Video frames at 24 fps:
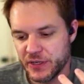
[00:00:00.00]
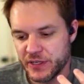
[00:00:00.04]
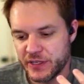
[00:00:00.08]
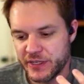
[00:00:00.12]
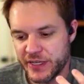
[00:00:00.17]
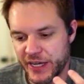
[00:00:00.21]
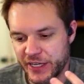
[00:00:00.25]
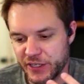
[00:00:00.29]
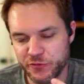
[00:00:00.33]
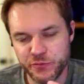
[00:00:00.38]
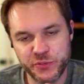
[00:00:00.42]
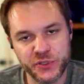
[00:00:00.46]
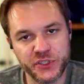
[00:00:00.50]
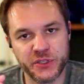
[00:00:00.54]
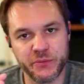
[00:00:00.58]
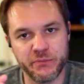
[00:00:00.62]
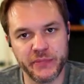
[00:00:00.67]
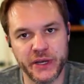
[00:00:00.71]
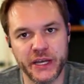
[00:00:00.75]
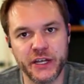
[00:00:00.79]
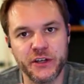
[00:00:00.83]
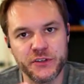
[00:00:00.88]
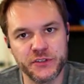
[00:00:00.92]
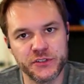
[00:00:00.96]
kind of put the
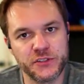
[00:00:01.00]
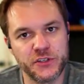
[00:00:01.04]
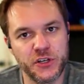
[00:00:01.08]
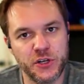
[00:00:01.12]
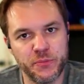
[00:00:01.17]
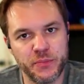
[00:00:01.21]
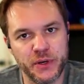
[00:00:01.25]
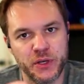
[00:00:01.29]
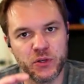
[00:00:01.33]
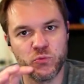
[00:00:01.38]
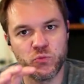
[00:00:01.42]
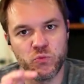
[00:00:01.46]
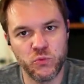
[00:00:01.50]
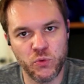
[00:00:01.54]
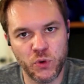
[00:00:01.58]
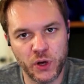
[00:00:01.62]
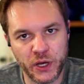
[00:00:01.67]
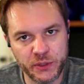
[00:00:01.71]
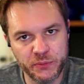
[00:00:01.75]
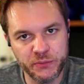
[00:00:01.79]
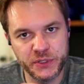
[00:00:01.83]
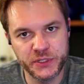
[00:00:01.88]
microscope on one